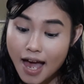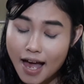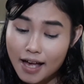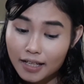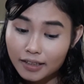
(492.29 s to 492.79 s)

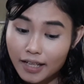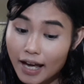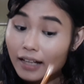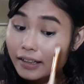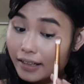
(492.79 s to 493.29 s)
and
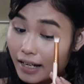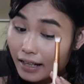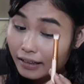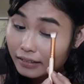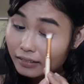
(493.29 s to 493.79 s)

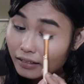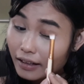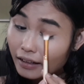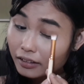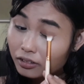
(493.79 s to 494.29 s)
elegant
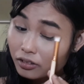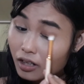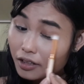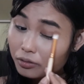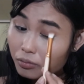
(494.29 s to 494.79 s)
and
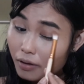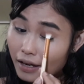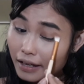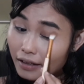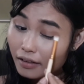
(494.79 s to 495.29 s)

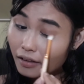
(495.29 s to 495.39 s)
runway